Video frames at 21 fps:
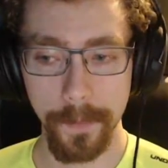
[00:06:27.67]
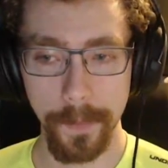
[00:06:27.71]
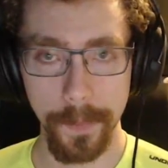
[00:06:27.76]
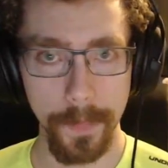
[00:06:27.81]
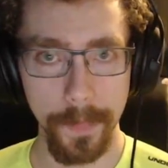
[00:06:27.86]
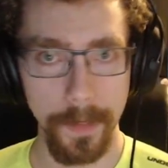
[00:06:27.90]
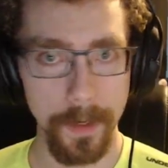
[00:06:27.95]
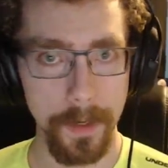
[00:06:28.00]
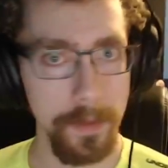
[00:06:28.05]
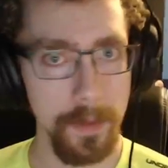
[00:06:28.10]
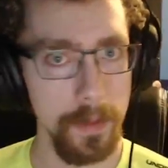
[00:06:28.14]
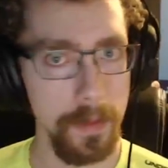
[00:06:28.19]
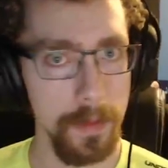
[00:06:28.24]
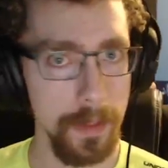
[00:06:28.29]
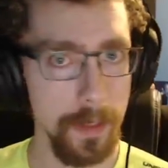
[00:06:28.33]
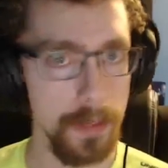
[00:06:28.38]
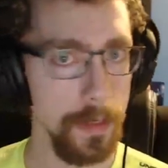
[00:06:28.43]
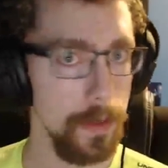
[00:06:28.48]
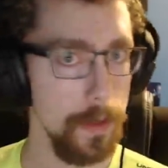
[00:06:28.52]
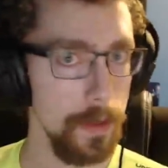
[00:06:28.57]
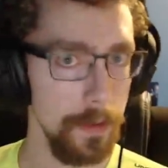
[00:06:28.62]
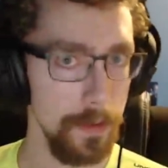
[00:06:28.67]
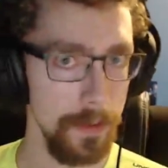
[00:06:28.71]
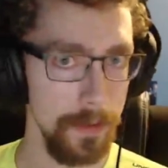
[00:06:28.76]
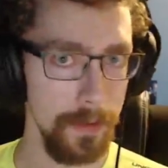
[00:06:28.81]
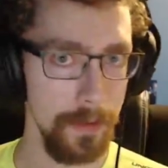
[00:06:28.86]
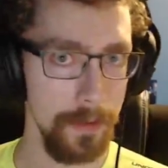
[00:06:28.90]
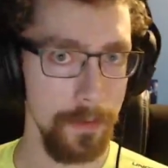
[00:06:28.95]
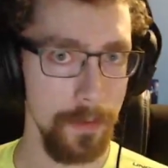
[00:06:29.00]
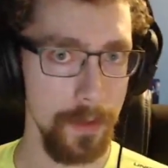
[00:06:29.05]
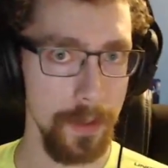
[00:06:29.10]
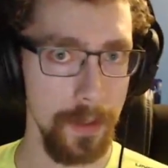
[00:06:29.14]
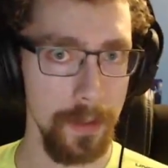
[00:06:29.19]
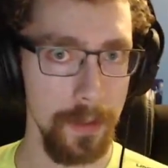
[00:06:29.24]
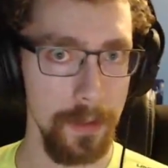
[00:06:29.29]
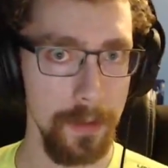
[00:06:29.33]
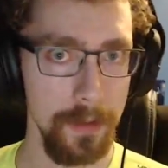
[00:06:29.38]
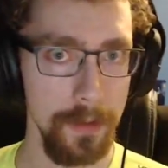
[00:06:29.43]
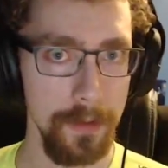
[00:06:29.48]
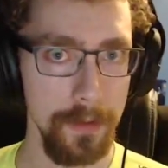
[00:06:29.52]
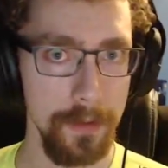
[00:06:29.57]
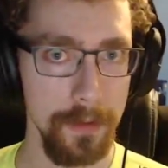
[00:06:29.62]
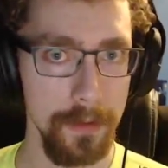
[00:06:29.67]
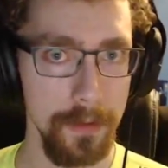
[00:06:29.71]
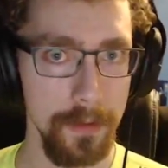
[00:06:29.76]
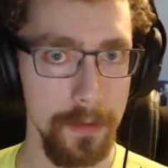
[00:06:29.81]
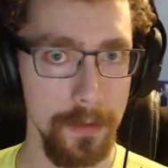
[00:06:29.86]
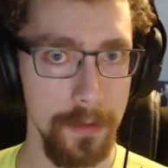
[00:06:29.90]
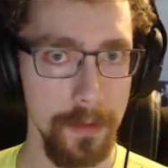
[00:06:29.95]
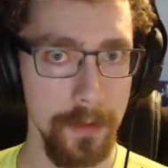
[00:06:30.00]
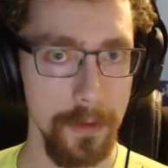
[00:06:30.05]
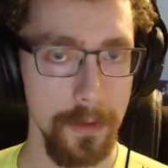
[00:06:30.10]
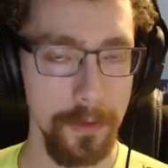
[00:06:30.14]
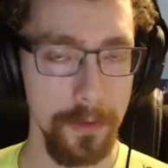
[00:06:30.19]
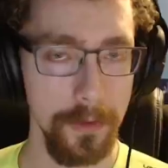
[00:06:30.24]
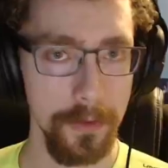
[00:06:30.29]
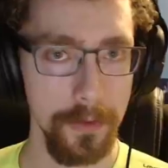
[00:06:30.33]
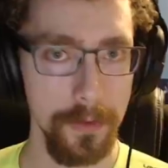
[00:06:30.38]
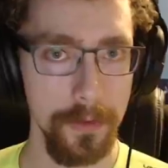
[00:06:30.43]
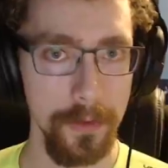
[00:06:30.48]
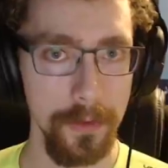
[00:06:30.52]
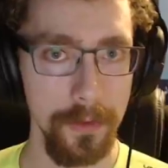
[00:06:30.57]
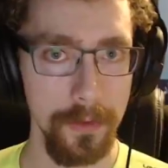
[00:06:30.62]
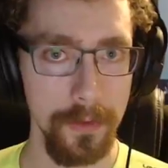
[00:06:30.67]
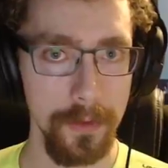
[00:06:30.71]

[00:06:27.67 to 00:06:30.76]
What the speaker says: And then that other one through